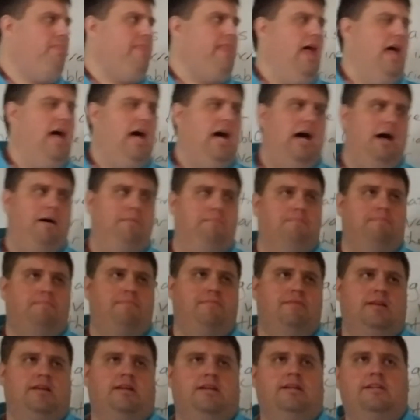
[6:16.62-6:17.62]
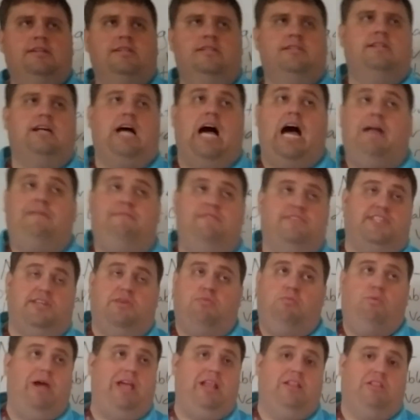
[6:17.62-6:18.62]
Um, obviously,
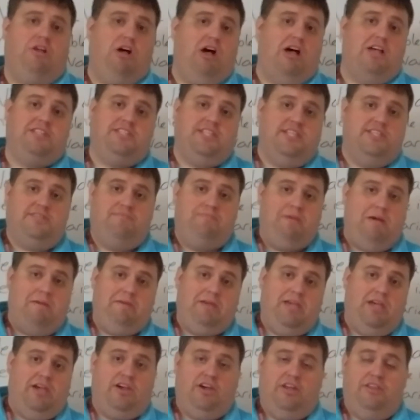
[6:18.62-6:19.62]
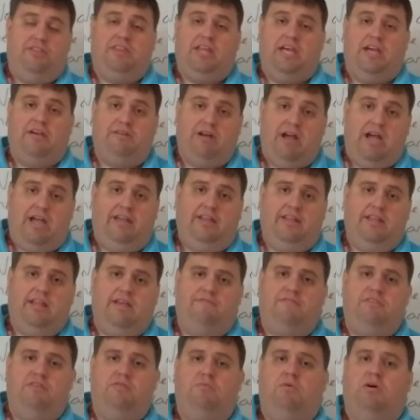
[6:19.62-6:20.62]
weight loss is maybe a good thing, right?
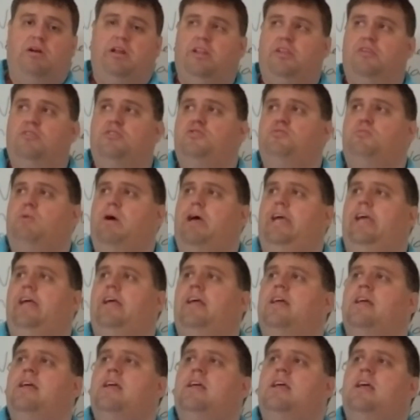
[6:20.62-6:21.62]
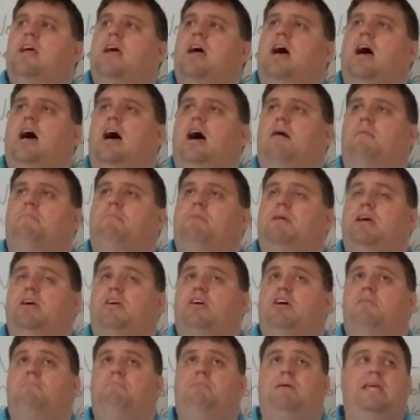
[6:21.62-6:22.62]
If you want to lose weight. Um, but it
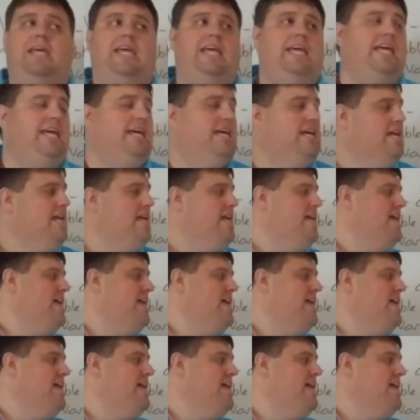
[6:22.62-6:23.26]
could be